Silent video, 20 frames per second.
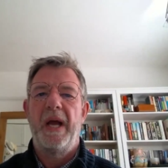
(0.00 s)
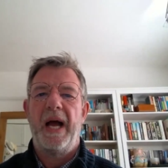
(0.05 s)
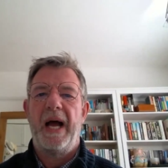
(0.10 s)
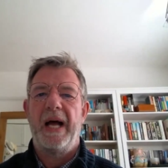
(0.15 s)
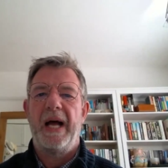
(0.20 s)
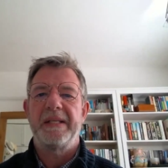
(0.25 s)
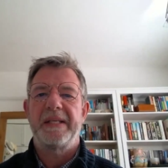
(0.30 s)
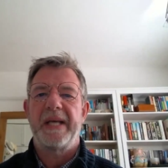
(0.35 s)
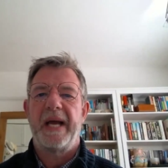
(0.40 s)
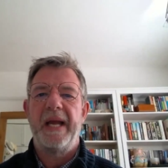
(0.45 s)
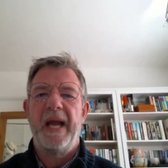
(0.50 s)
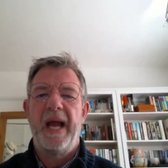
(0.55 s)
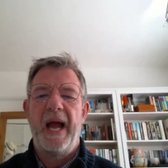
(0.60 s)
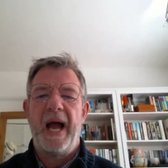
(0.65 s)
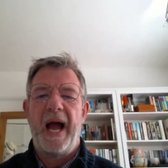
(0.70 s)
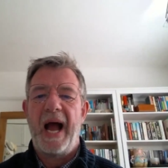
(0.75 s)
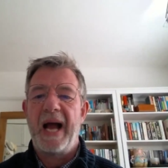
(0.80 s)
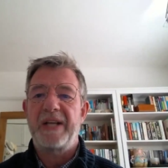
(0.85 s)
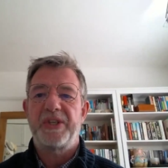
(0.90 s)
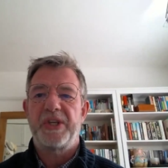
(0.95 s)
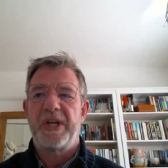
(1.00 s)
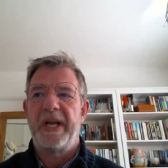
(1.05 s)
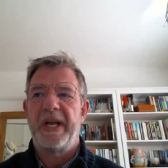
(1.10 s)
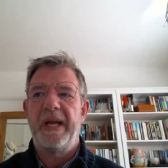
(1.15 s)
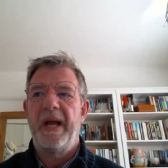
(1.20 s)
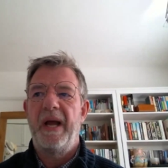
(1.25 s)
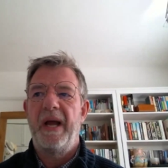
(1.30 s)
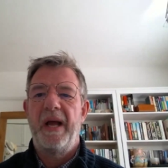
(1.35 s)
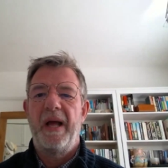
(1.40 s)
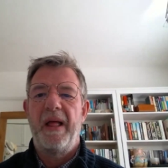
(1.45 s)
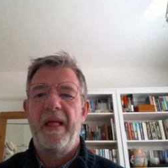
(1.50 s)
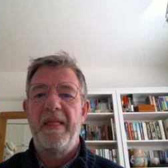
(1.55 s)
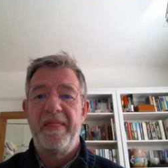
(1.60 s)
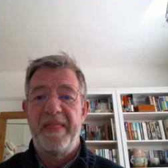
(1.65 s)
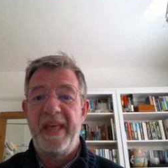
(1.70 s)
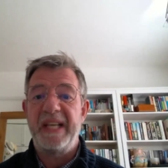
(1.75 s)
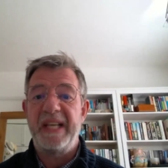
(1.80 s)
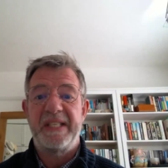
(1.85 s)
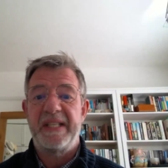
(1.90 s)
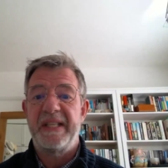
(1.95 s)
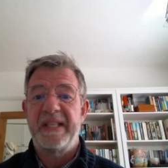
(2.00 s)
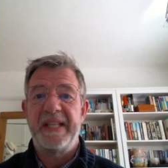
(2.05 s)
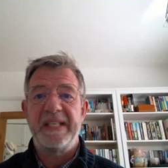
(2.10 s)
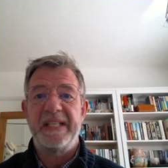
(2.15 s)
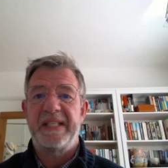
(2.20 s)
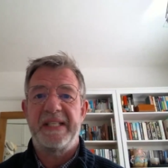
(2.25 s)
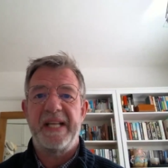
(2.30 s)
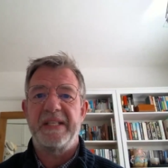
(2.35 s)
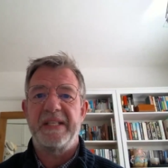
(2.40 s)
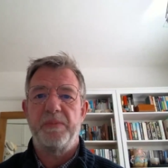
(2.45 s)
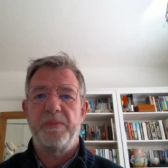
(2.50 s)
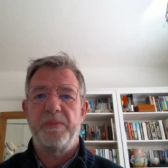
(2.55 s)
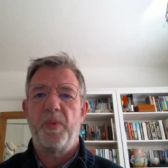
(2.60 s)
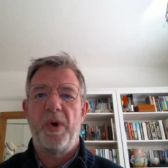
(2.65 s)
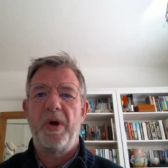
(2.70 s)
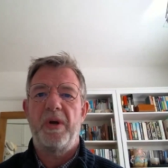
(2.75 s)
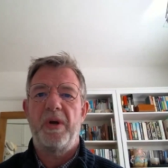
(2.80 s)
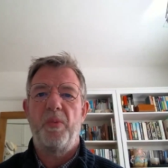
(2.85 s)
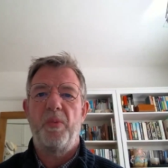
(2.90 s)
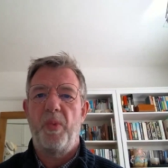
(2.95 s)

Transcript: and say, actually, this doesn't work.